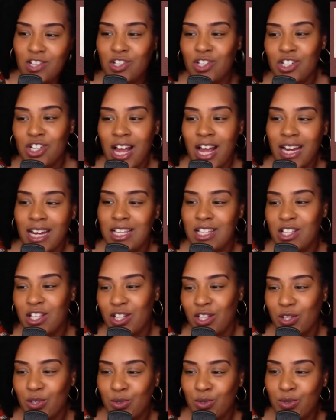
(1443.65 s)
You're trying to
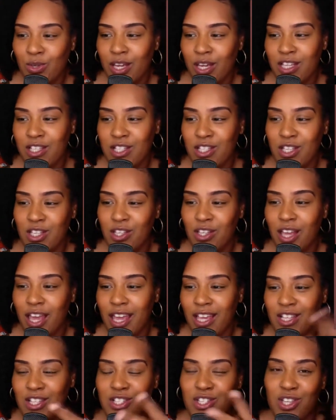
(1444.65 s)

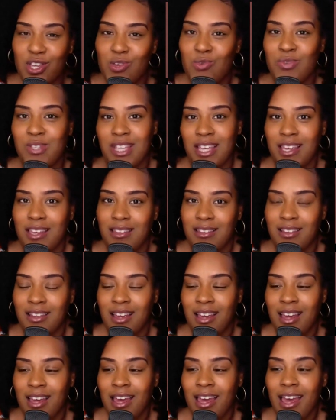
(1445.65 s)
excuse it.
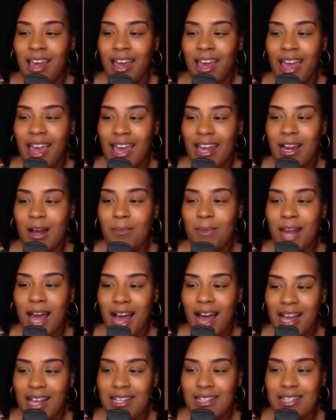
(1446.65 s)
And
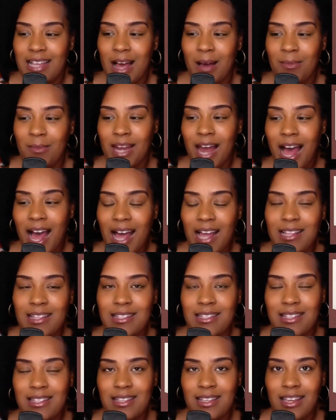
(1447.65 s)
I'm not
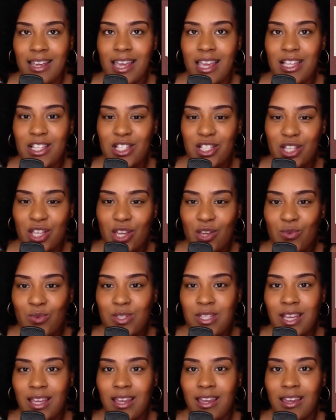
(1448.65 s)

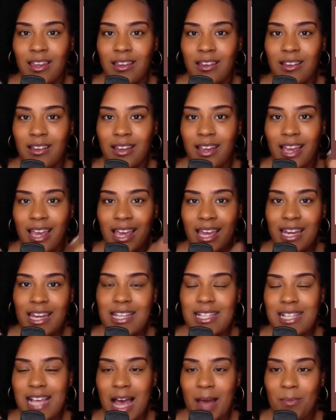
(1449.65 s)
excusing
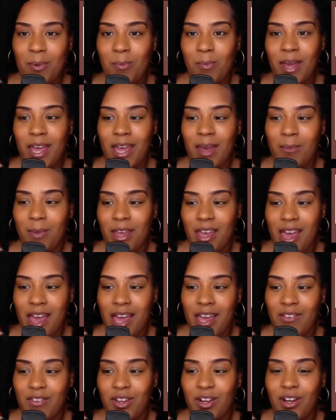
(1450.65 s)
any type of bad
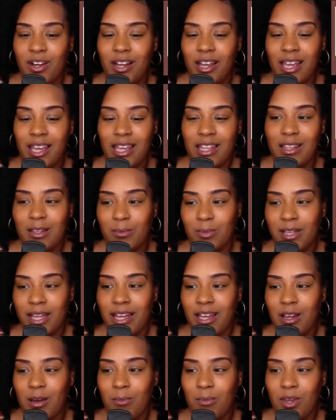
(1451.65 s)
behavior in the
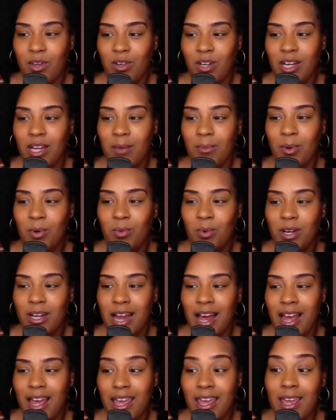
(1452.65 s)
black community. But what
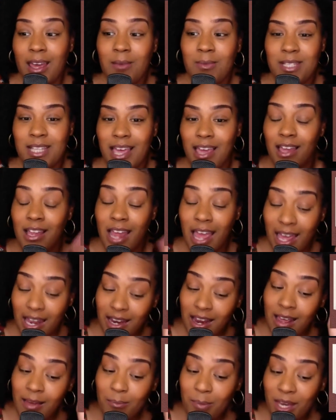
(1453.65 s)
I am saying,
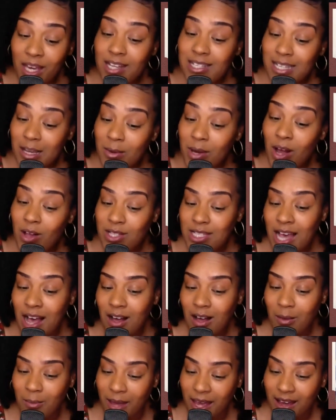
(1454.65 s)
and because I'm going to
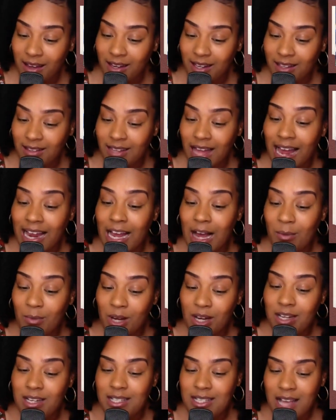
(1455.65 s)
talk about it, like I'm
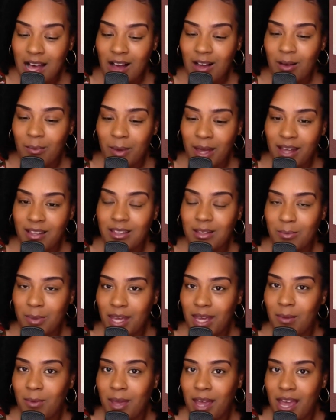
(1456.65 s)
going to talk about the
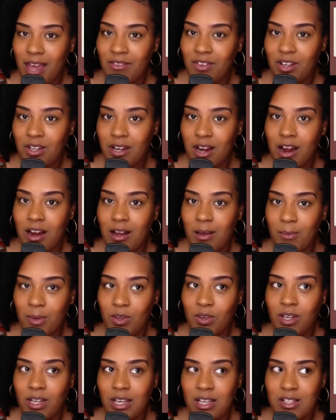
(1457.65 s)
bad behavior in our
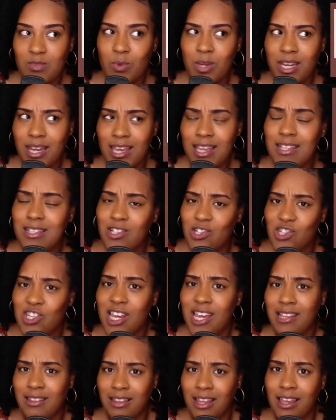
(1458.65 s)
community, because we need to
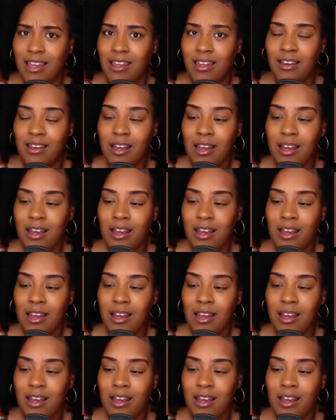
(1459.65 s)
check that.